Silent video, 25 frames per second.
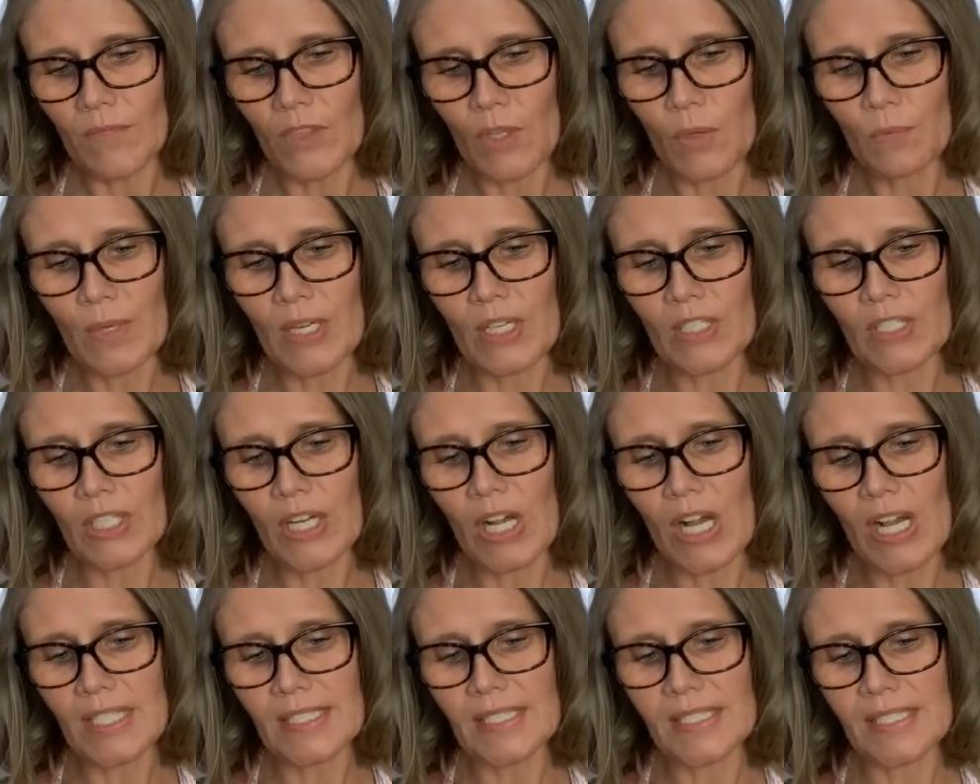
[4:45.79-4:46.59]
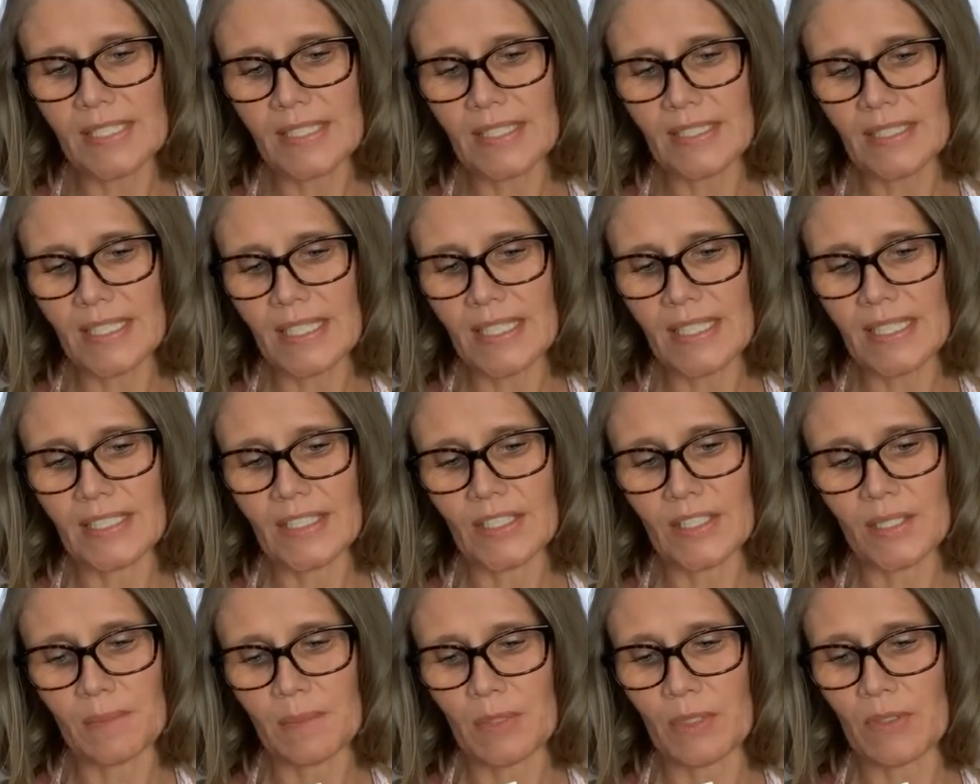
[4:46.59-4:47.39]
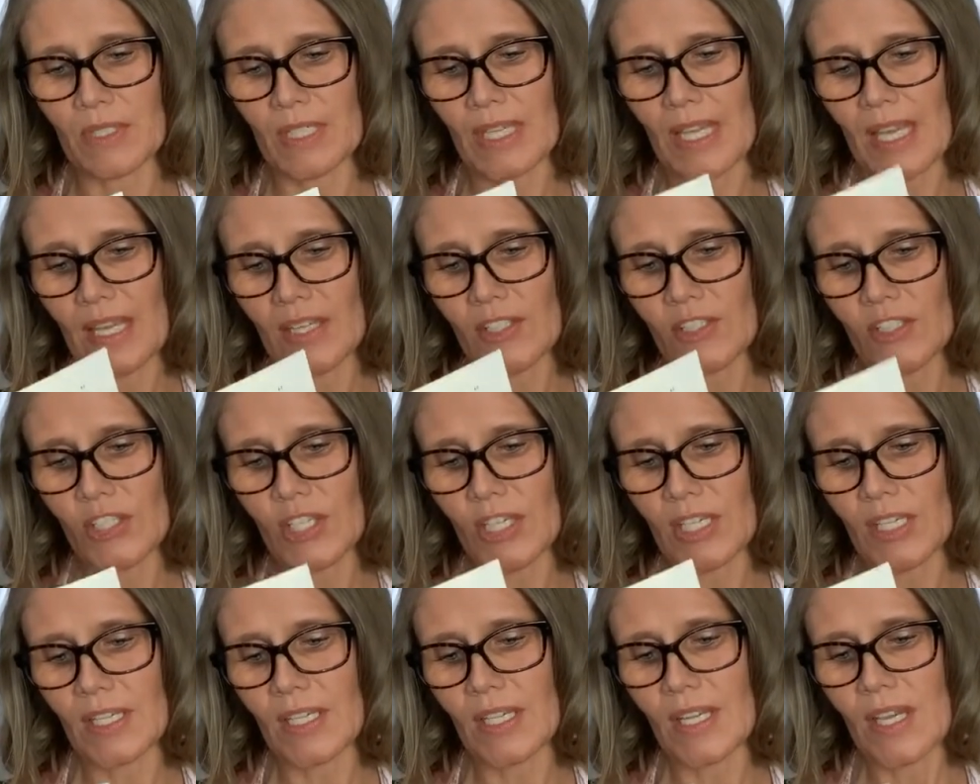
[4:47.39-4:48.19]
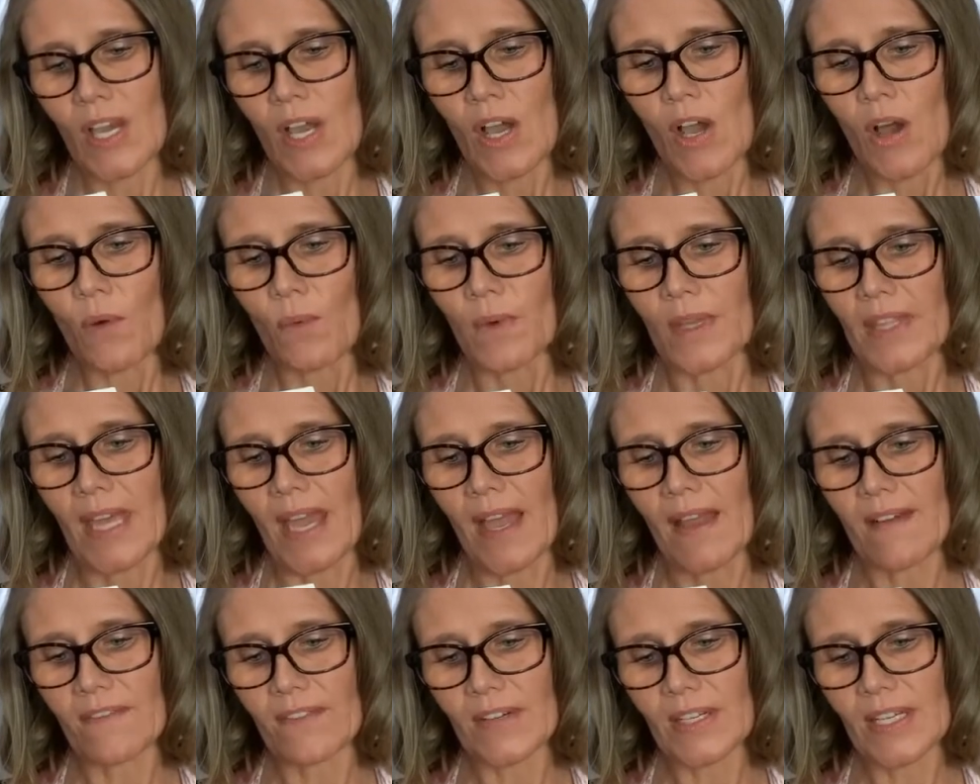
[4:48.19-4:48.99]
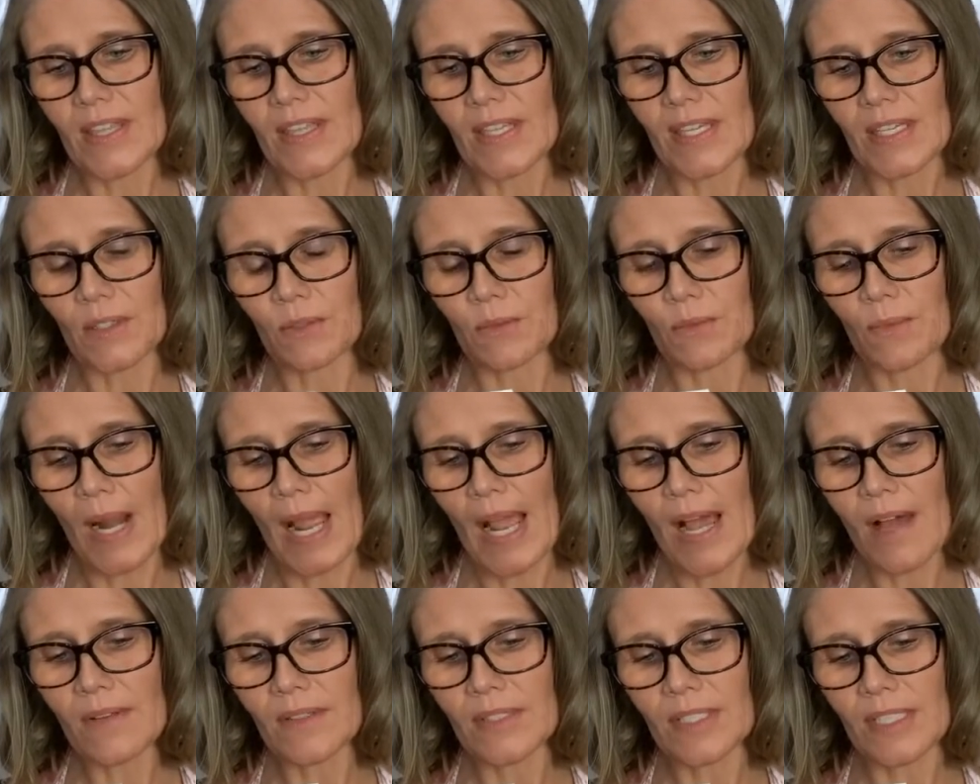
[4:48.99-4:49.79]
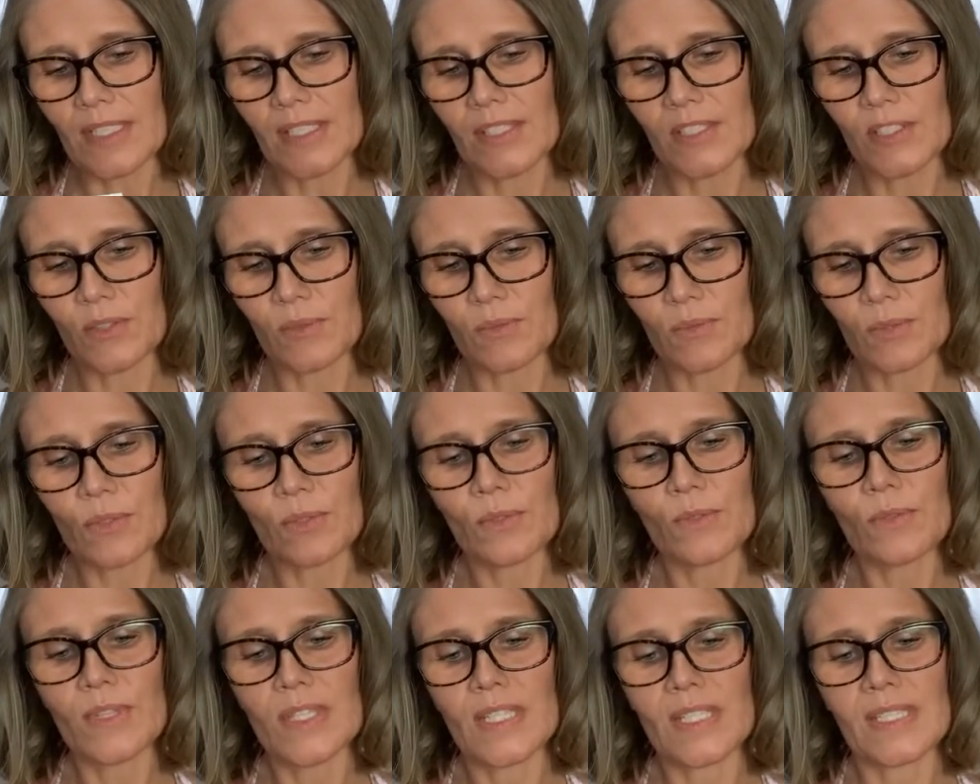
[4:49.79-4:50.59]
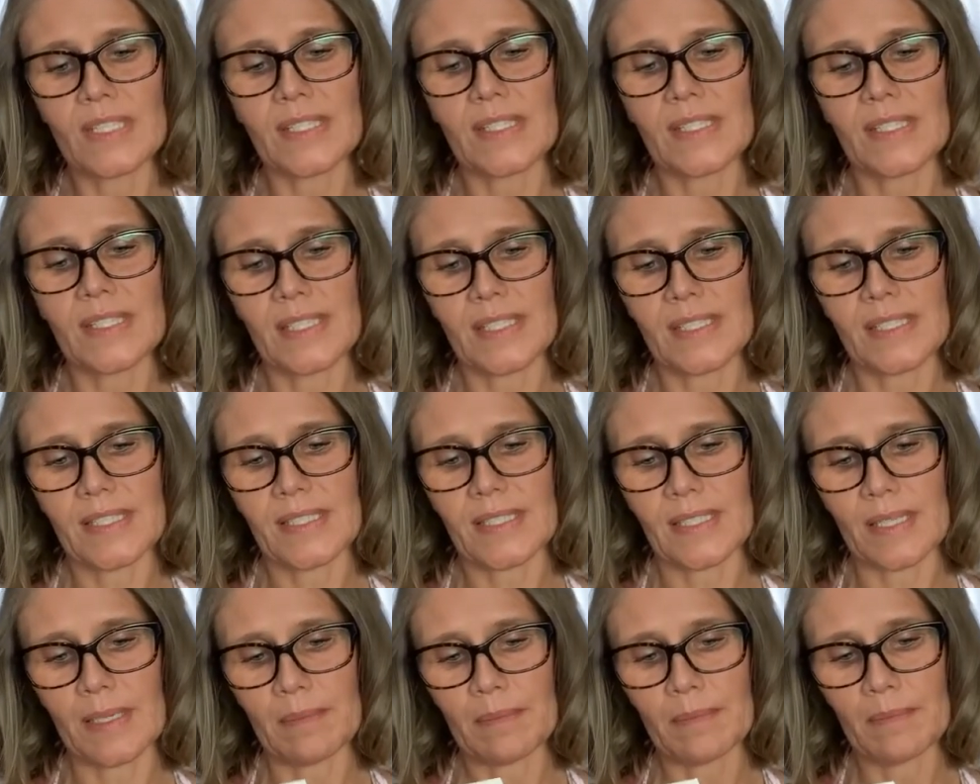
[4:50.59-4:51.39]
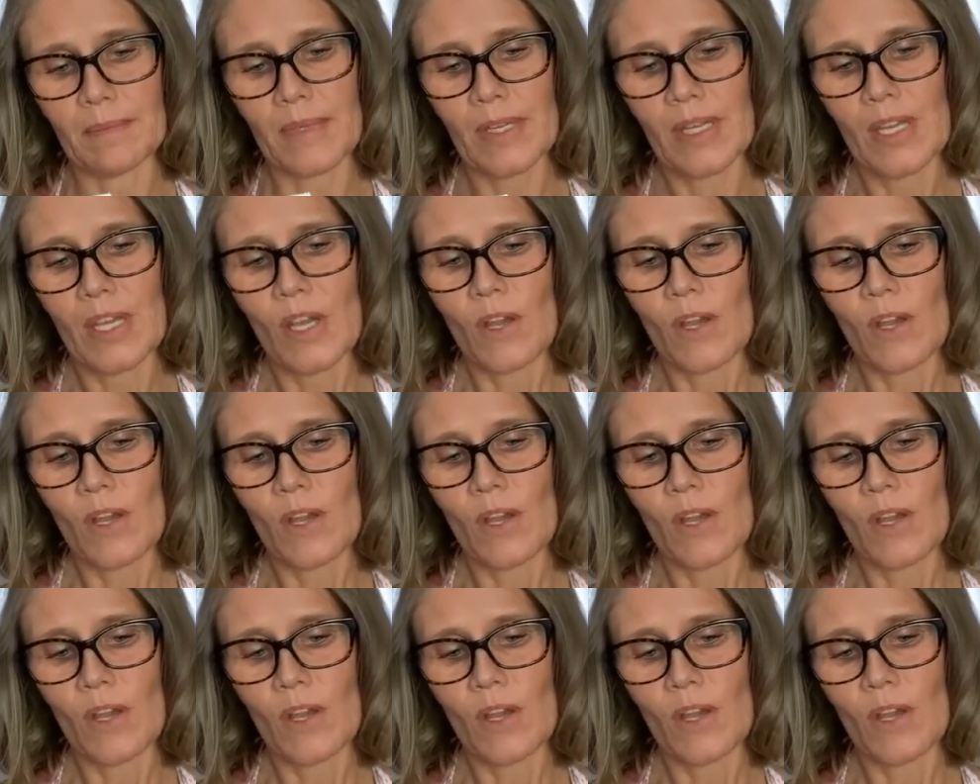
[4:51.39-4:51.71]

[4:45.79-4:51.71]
We are constantly in communication with everything around us through this system,